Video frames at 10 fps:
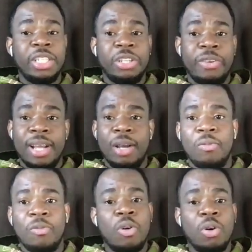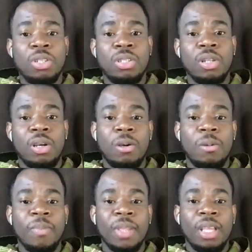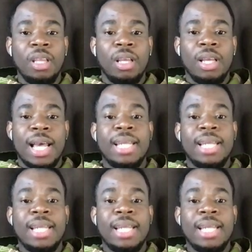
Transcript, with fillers: is Nigeria. Of course, um